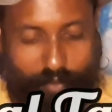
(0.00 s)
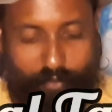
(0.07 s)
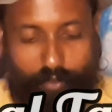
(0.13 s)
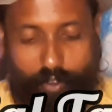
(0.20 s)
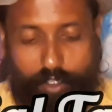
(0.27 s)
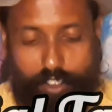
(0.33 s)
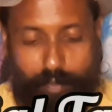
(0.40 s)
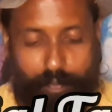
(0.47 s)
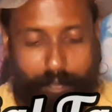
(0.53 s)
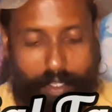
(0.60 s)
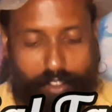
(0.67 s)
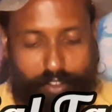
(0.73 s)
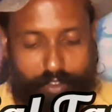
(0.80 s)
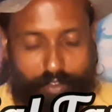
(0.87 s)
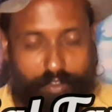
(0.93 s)
for a
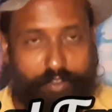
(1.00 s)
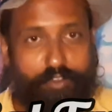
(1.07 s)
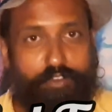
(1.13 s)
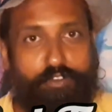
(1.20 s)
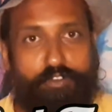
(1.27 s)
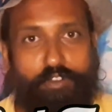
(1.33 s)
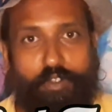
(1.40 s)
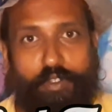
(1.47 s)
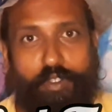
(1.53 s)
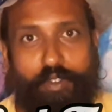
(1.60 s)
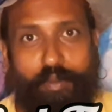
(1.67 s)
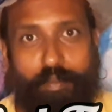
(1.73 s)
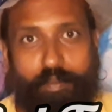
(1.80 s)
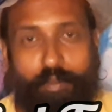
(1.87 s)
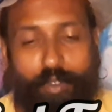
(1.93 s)
special full
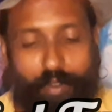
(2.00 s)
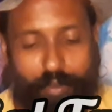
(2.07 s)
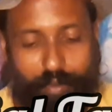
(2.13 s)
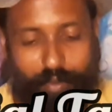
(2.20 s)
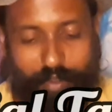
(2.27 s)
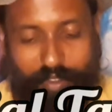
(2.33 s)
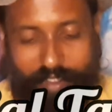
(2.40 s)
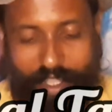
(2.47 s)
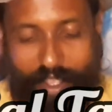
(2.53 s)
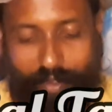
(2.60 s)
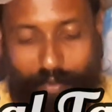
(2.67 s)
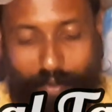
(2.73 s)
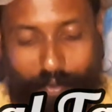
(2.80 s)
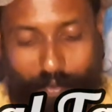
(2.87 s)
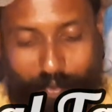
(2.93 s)
moon
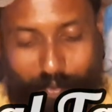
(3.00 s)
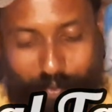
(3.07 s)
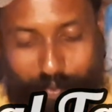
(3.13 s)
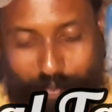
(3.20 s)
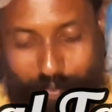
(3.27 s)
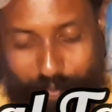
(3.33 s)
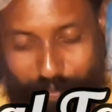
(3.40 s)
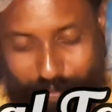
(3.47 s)
tarot.